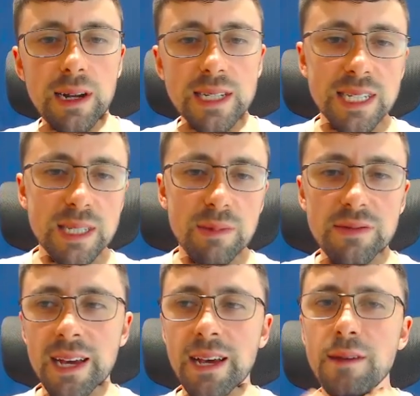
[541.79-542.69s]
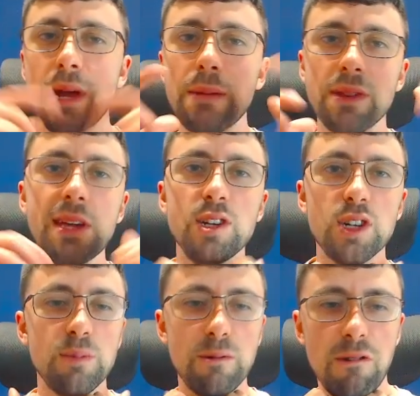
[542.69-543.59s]
last six months maybe then you
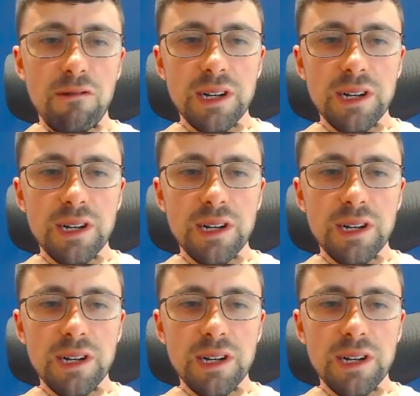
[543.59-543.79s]
should be worried